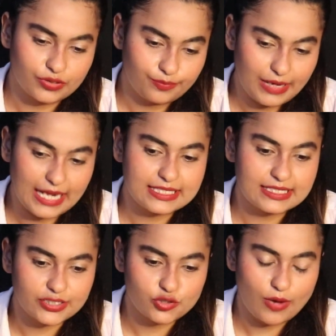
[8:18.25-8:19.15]
the
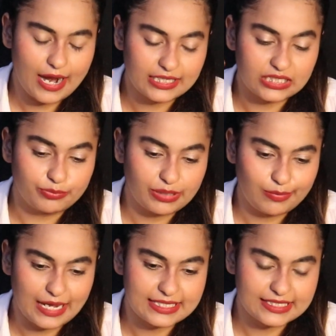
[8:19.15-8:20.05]
plans that you had, the
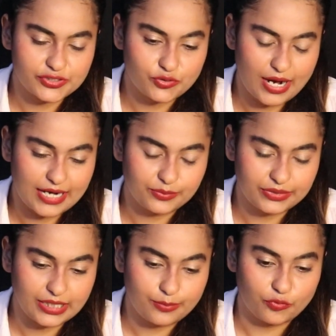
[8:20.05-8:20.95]
big plans that you had
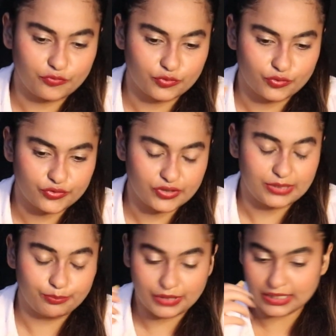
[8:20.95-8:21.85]
with them of
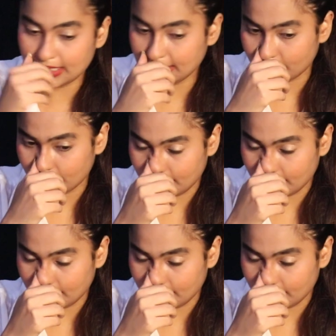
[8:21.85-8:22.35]
really building,